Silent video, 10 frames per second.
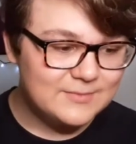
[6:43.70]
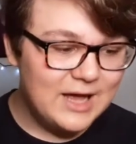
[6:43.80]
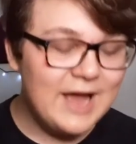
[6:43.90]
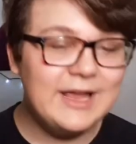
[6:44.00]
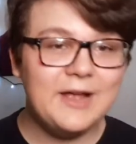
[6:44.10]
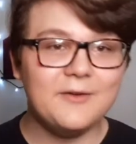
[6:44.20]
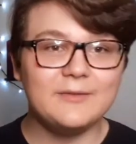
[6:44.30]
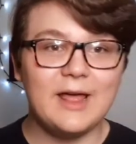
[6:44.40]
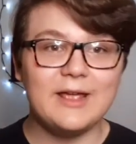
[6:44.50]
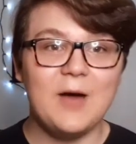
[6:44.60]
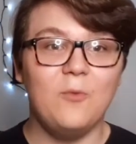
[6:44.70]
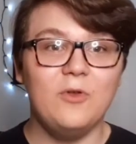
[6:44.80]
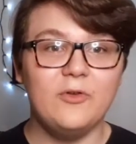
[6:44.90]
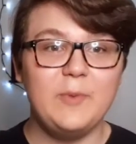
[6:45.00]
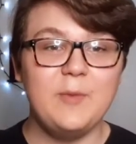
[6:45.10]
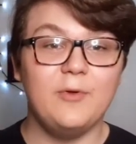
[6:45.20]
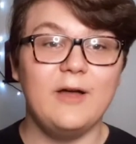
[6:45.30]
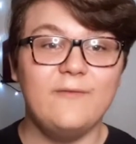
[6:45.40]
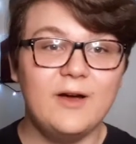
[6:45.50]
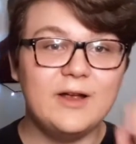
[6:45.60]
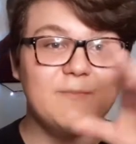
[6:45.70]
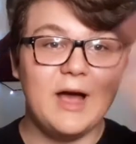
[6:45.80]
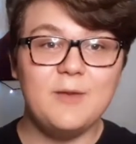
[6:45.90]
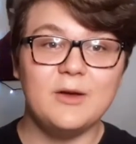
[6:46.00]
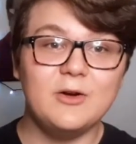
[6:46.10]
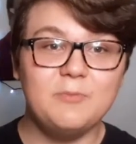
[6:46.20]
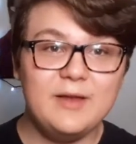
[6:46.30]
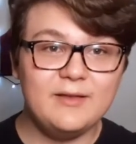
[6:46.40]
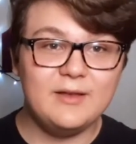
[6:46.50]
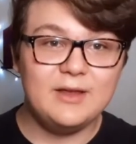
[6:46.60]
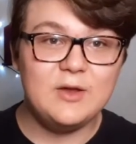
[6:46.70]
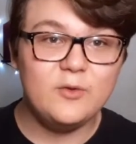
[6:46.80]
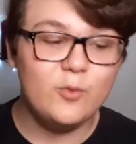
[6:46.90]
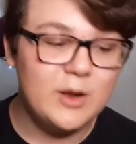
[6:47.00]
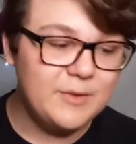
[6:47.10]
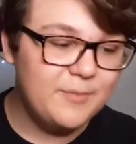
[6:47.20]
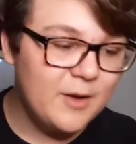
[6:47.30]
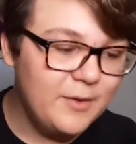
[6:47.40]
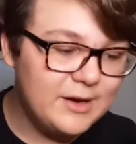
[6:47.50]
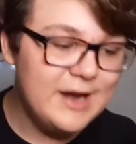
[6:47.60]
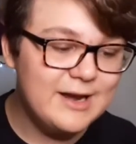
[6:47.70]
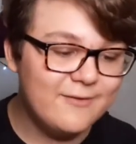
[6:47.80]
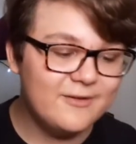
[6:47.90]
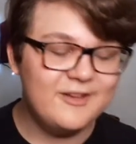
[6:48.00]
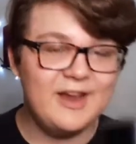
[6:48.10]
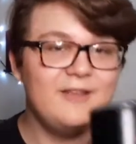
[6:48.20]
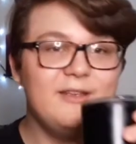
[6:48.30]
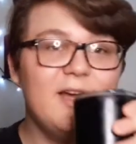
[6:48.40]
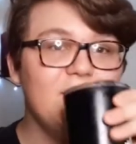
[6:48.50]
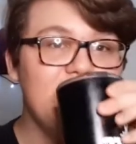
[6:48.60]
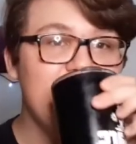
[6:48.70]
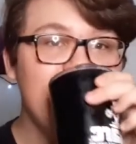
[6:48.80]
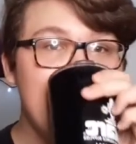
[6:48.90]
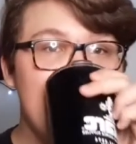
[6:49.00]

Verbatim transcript: I get like I'm one of those people I fucking mind my own P's and Q's when I'm in public. I never say anything out loud.